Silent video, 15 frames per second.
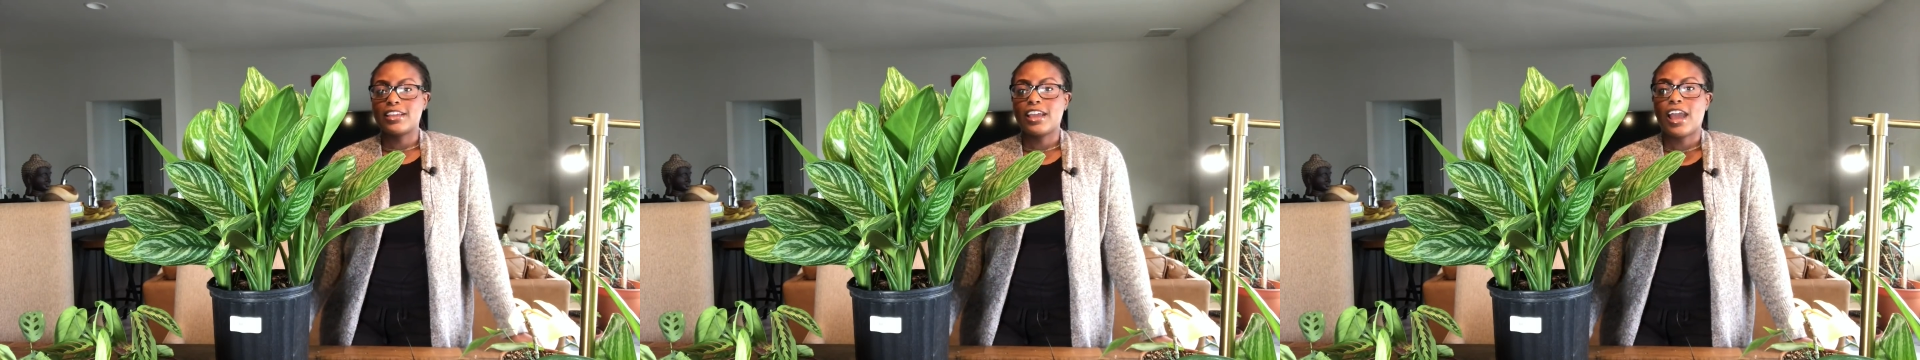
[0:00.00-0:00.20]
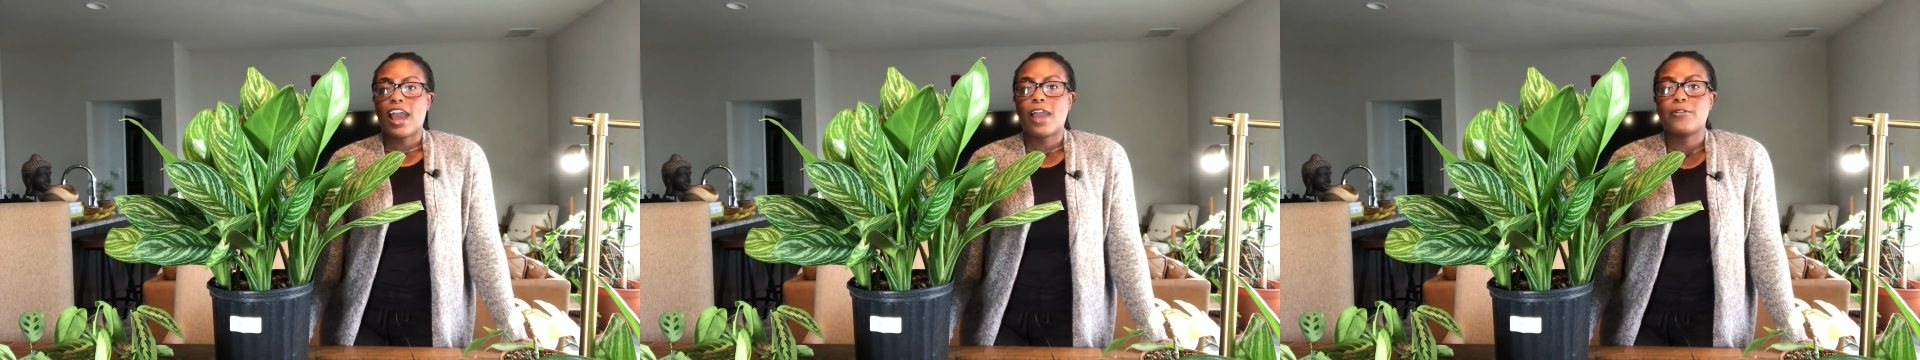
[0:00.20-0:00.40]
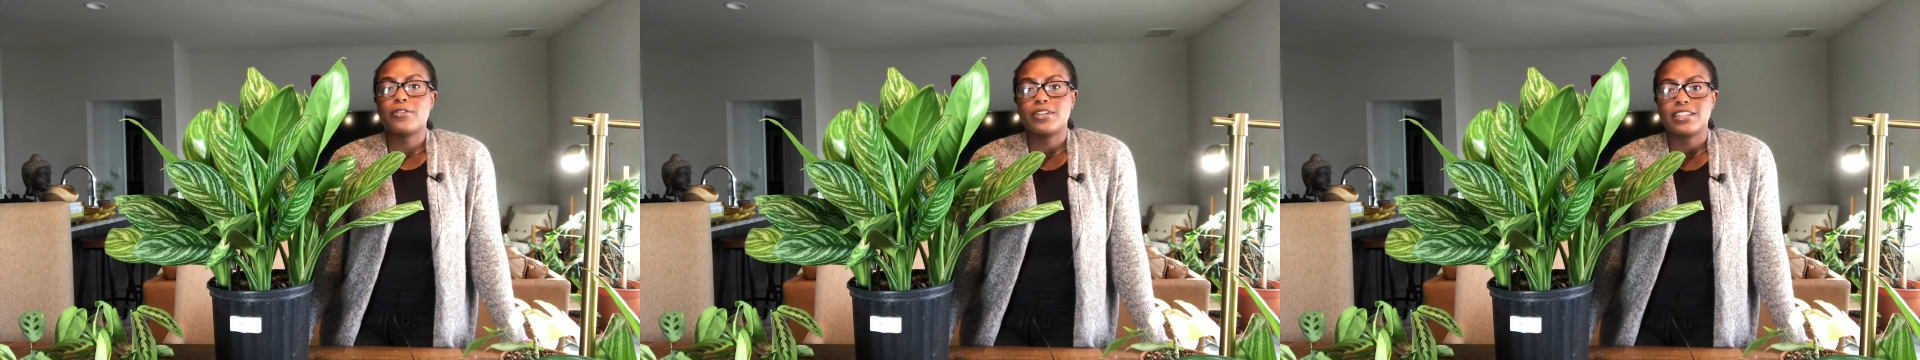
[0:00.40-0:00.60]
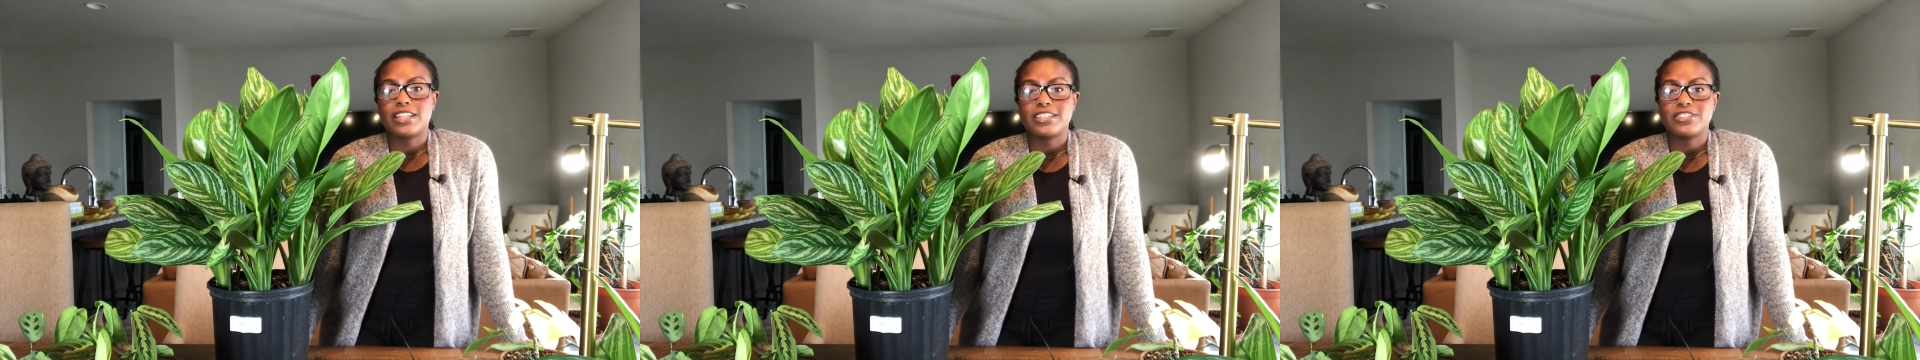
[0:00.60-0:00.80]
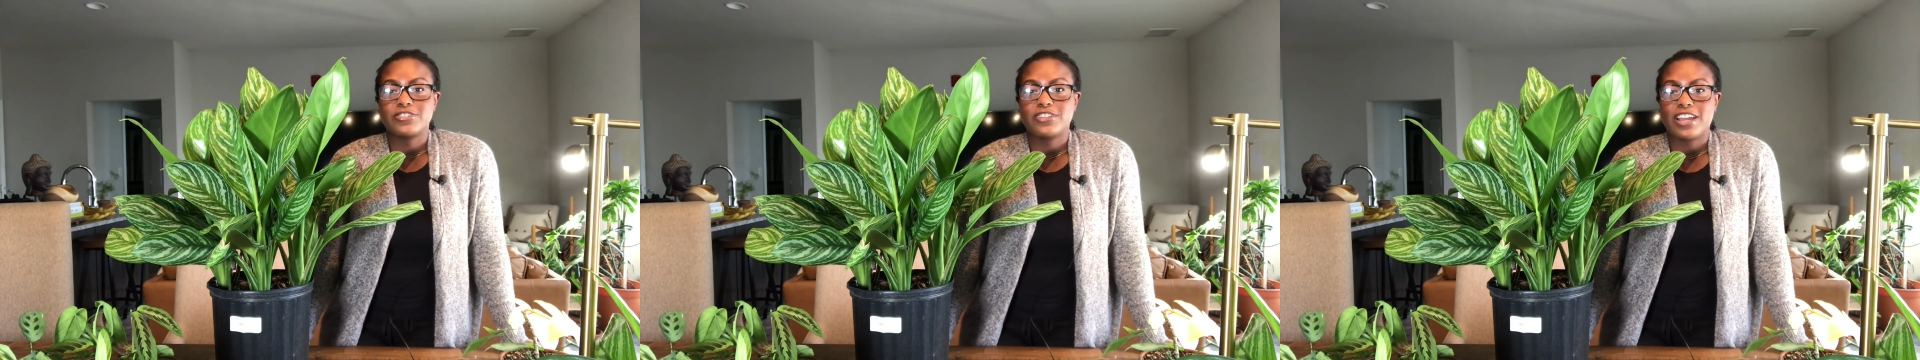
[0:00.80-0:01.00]
I will
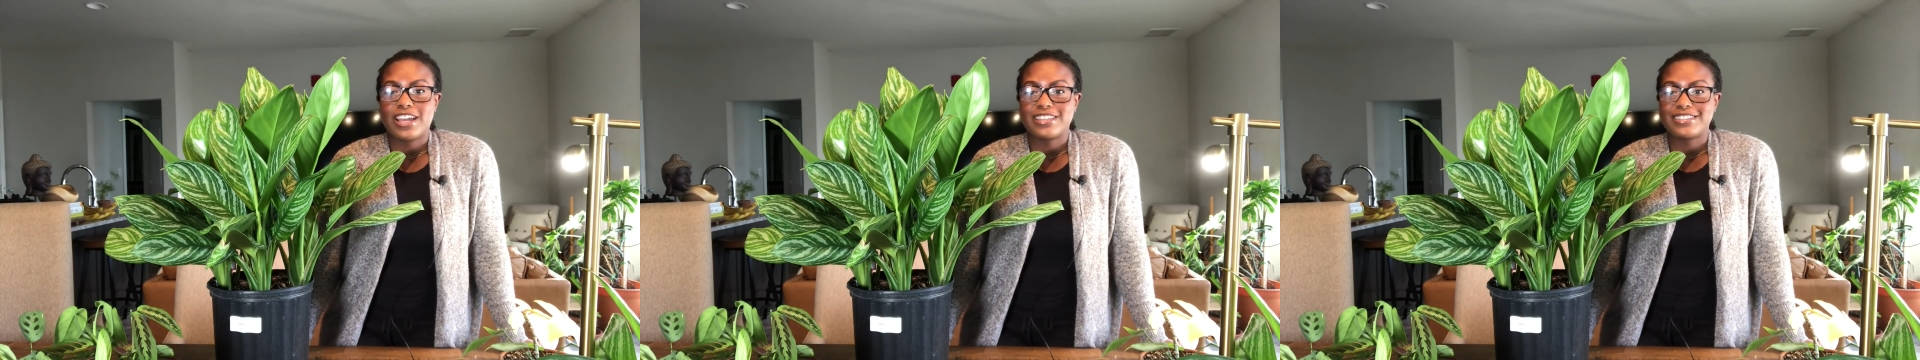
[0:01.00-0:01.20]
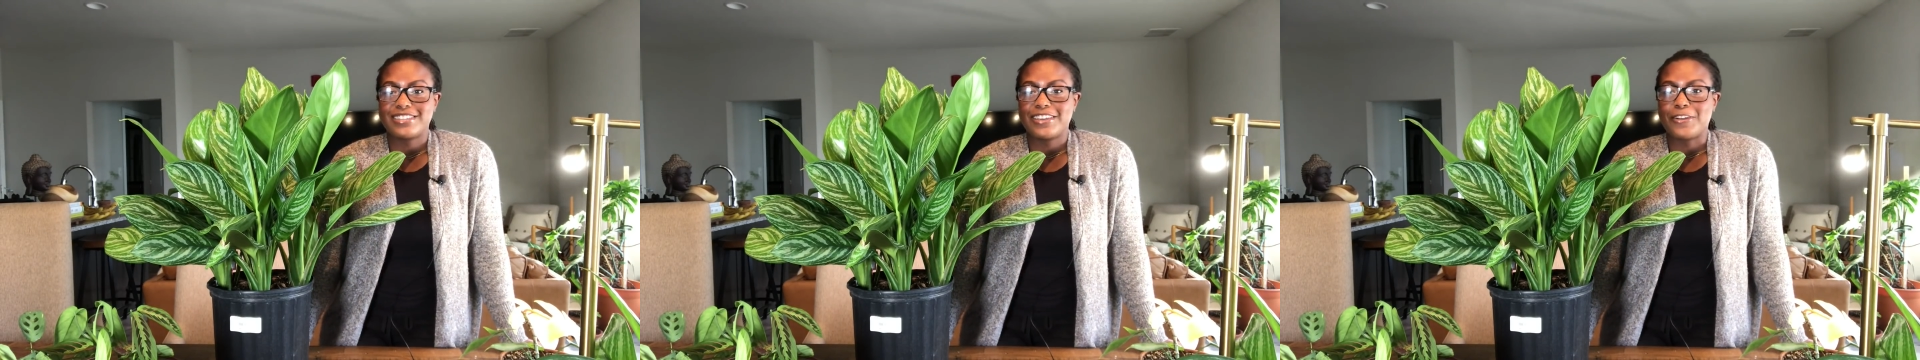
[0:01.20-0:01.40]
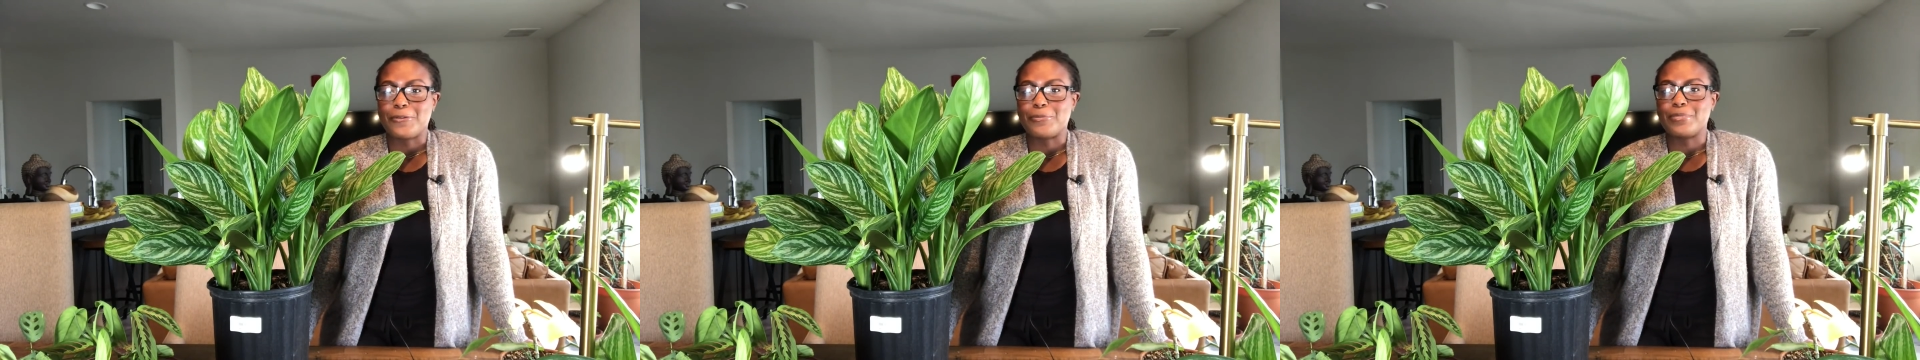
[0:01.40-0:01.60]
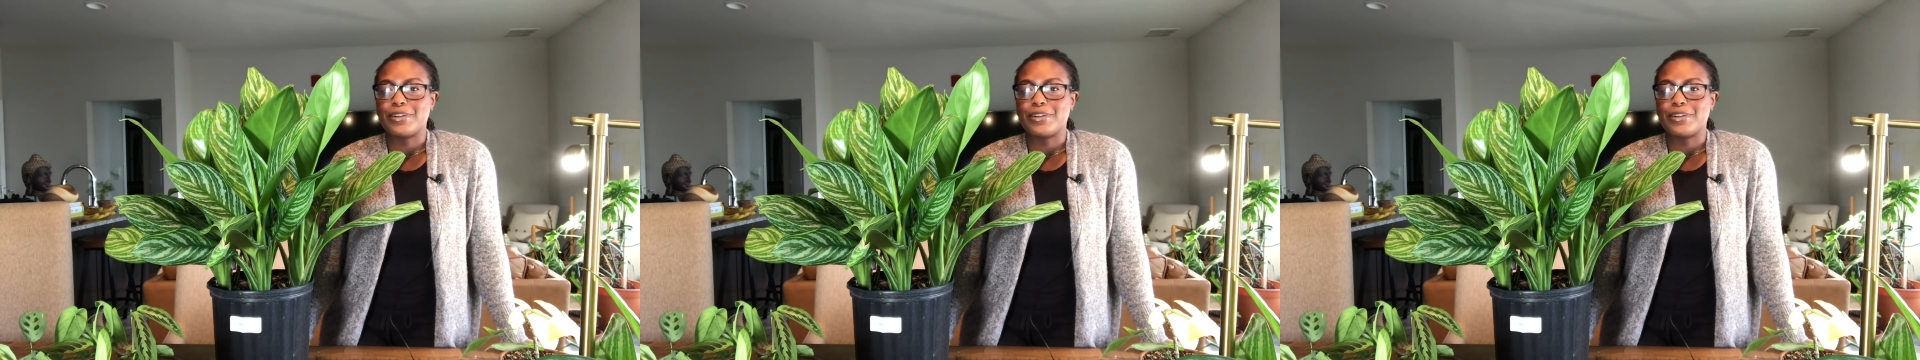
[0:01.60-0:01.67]
let you guys know.